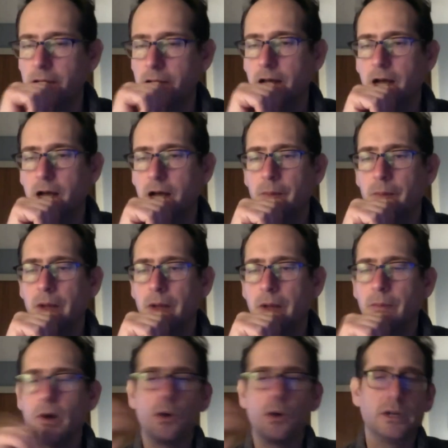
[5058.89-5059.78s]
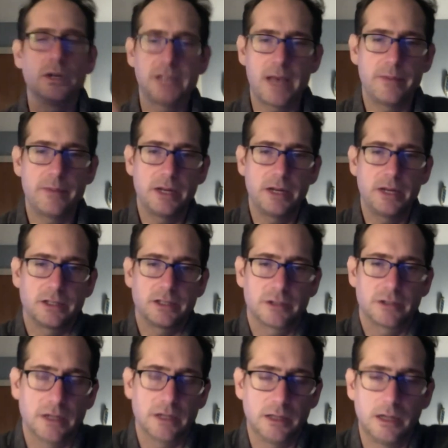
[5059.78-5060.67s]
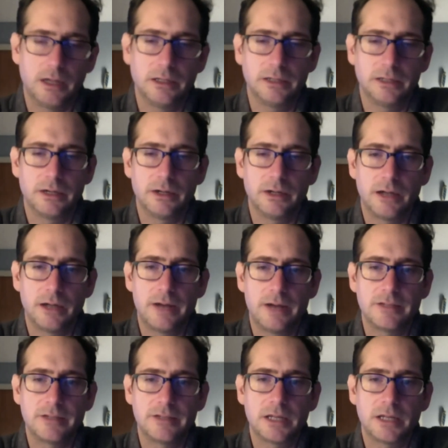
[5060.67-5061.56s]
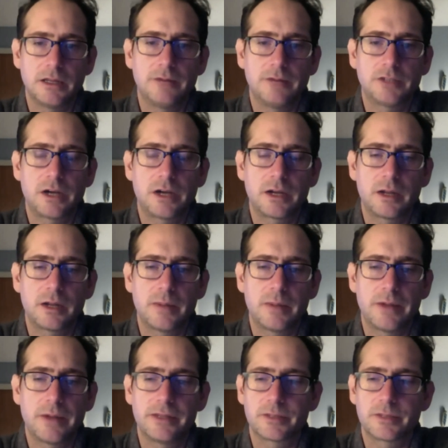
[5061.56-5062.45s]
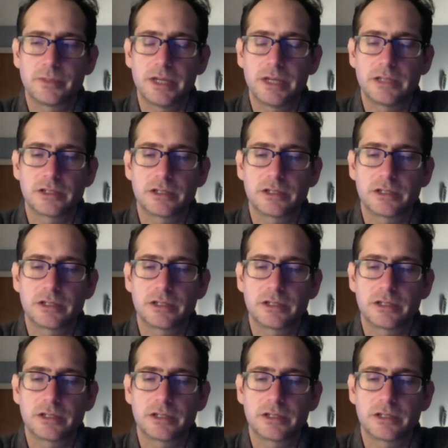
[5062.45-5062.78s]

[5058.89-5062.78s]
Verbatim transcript: Um, I'm always happy to answer. I, uh, you know, obviously, I love talking about this place.